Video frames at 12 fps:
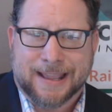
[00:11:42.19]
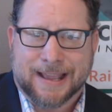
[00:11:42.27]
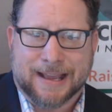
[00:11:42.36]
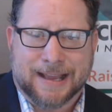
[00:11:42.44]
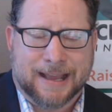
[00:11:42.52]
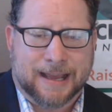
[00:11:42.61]

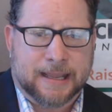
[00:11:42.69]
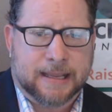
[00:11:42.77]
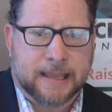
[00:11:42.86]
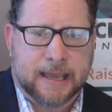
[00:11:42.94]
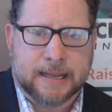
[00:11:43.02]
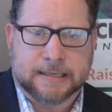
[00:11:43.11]

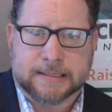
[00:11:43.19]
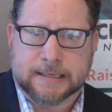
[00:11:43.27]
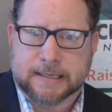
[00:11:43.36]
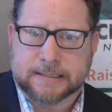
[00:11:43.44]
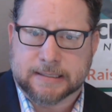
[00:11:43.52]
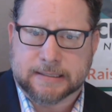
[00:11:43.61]
Again, it's
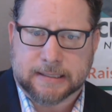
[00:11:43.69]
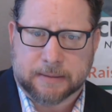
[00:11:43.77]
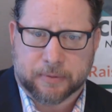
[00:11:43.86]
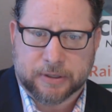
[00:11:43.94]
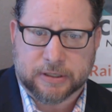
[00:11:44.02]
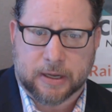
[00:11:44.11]
a
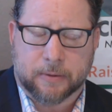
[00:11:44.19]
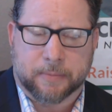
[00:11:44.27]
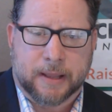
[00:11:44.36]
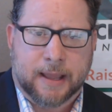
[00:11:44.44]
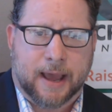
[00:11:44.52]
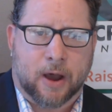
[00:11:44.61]
slippery slope.